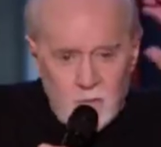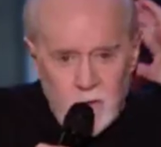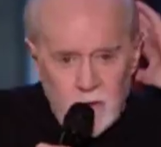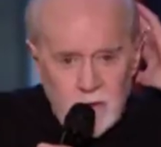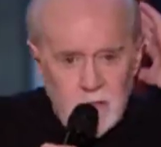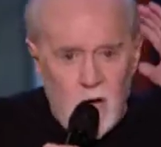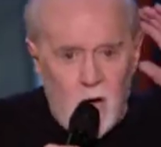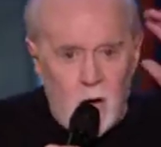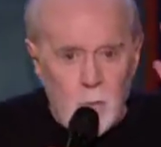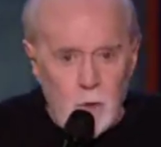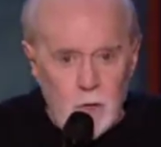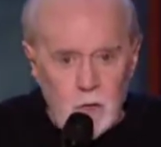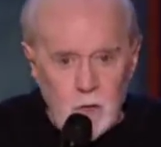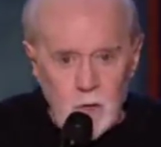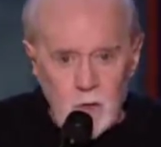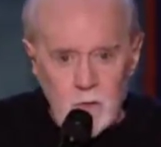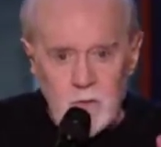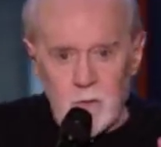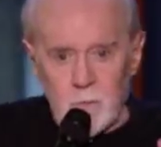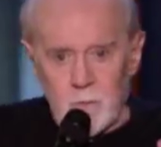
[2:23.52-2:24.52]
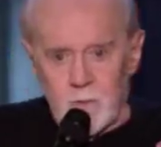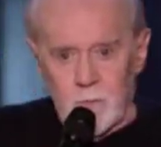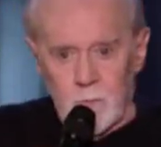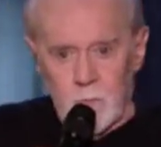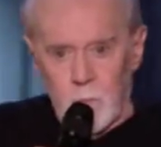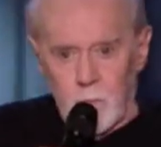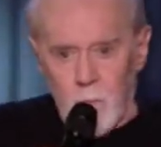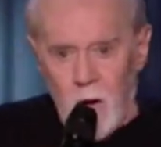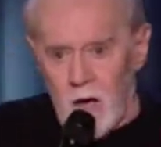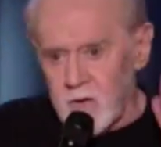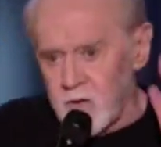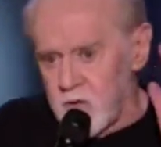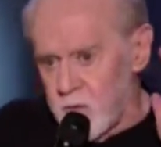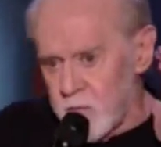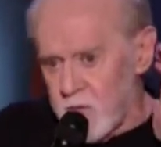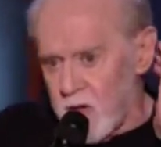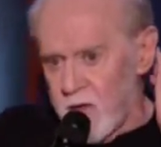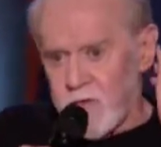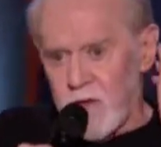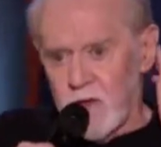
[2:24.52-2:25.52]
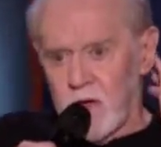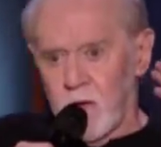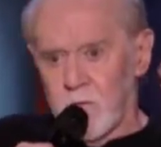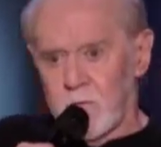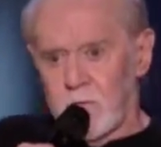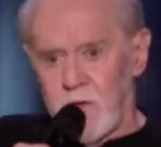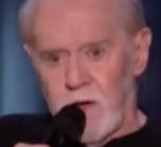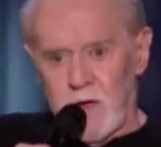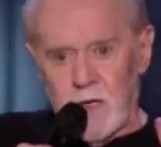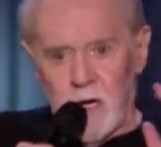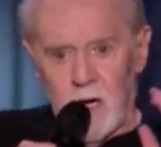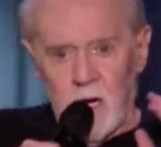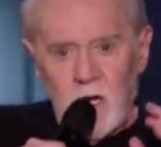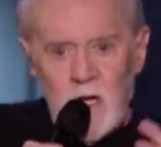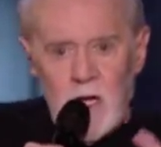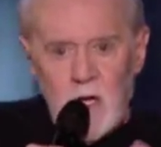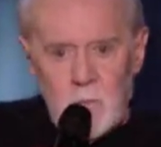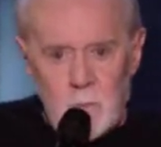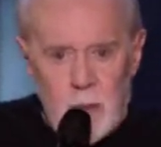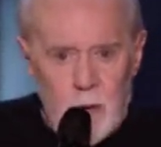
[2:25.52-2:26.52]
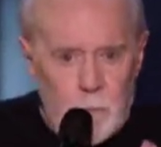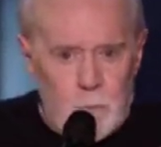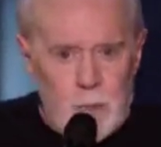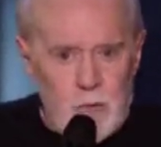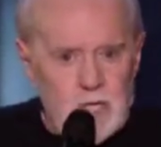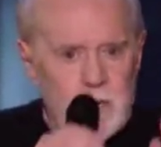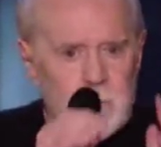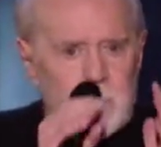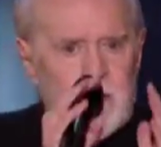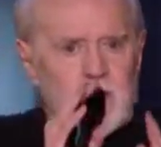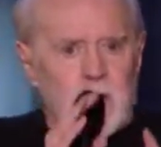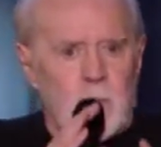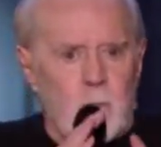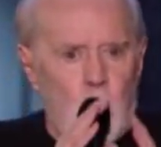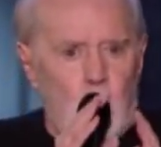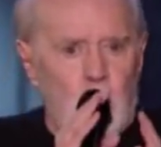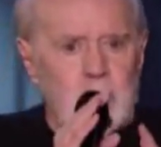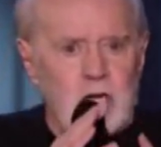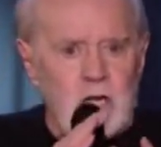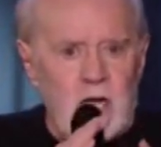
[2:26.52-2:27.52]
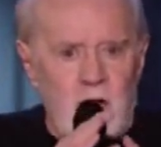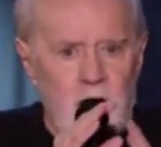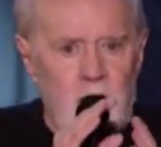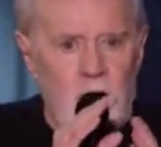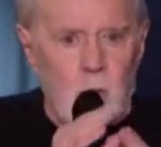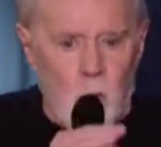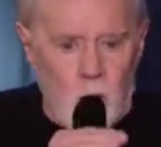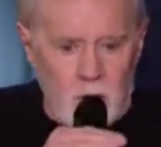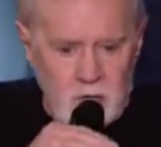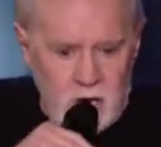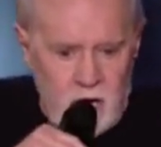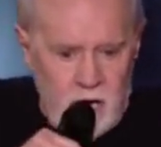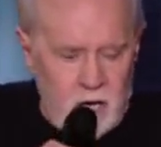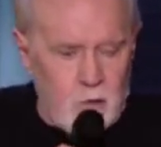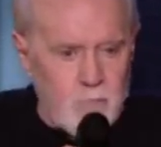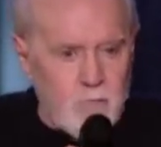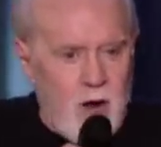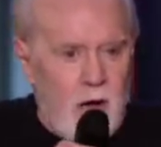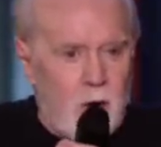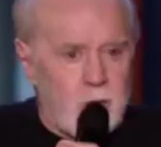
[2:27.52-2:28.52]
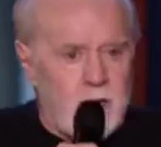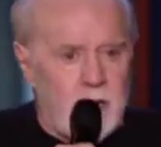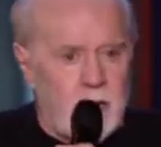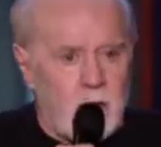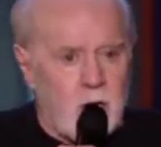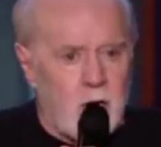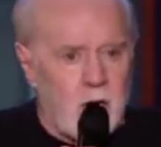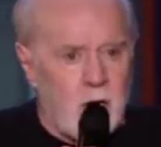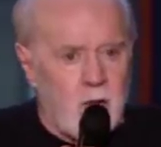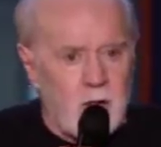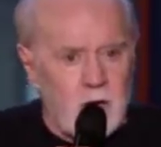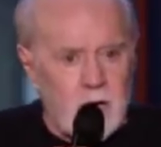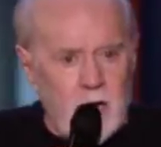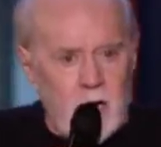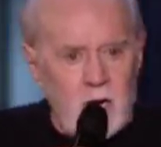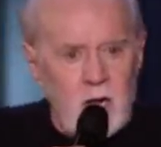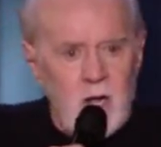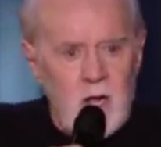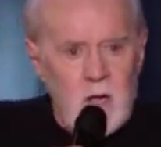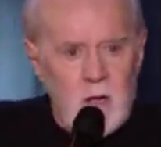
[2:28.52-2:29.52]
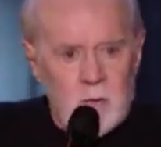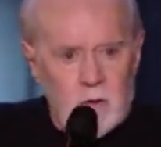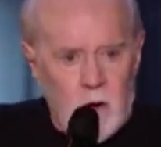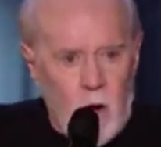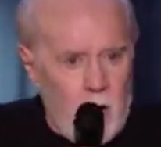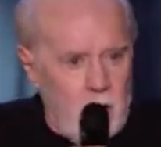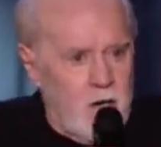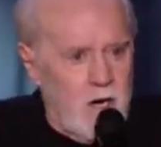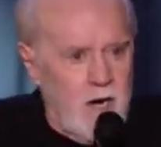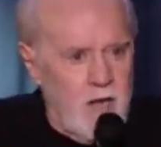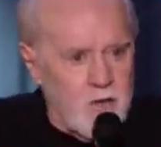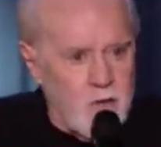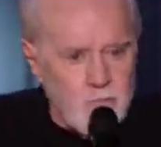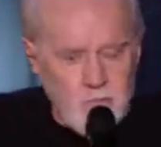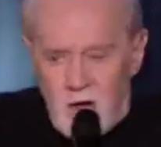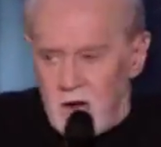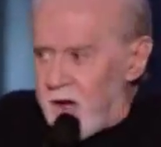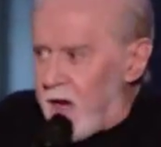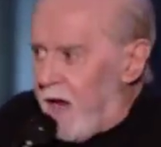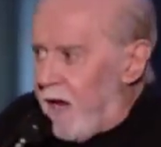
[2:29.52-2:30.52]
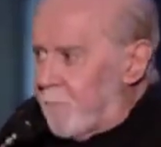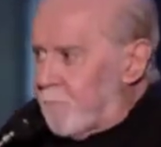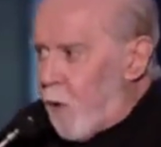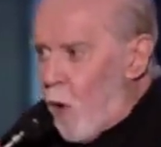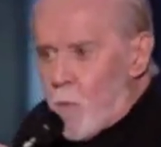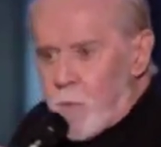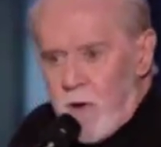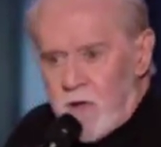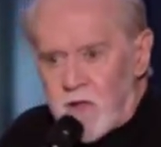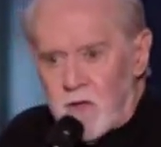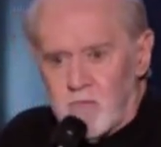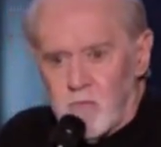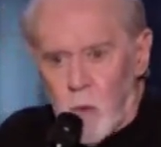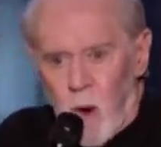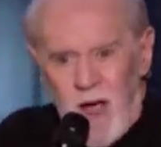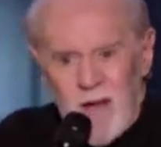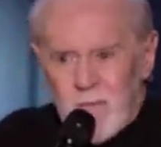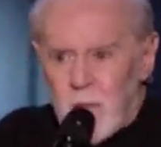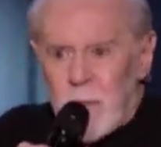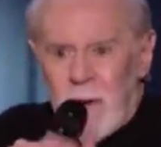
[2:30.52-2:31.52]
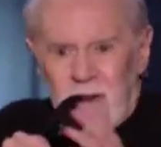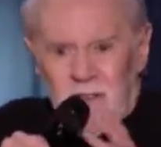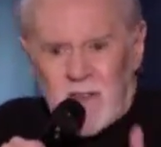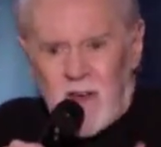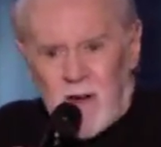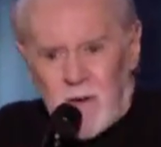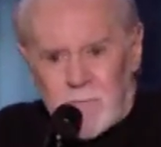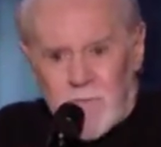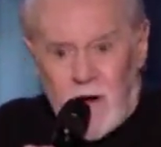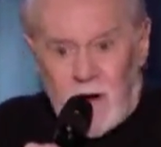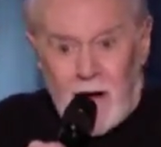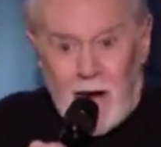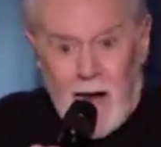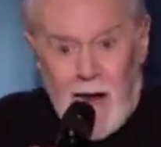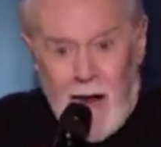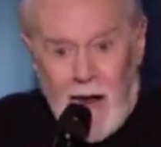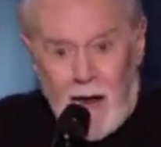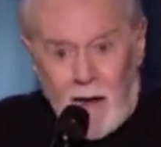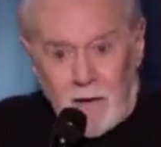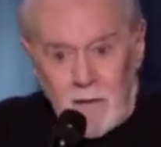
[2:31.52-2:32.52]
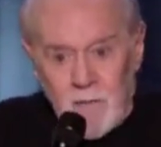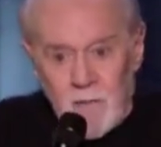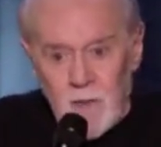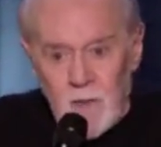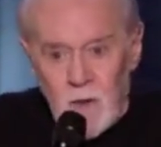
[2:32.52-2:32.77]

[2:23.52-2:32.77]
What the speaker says: have a yarmulke, the Muslims have the keffiyeh, the bishop has a pointy hat on one day and a round hat on another day, cardinal has a red hat, pope has a... Everybody's got a fucking hat.